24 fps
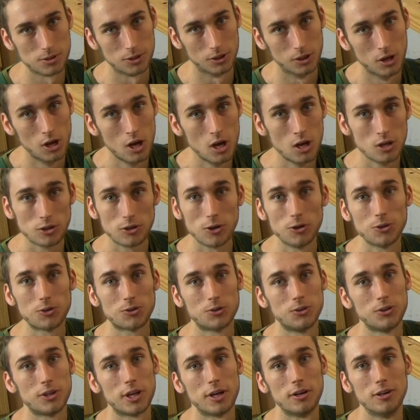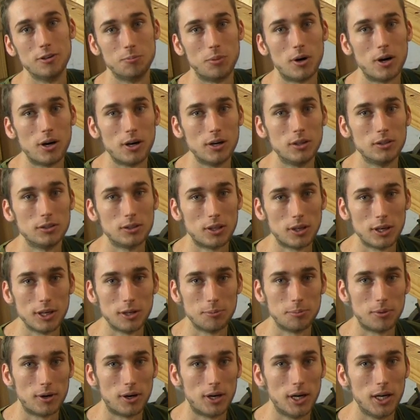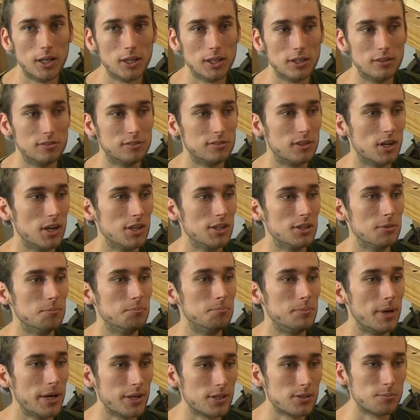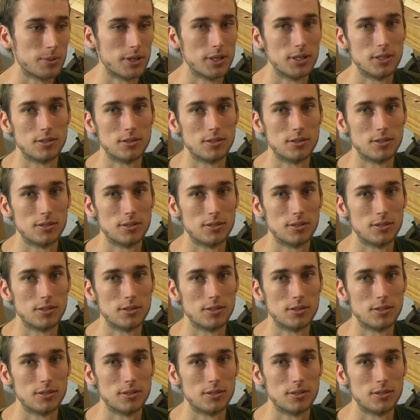So go through their entire pile and find the best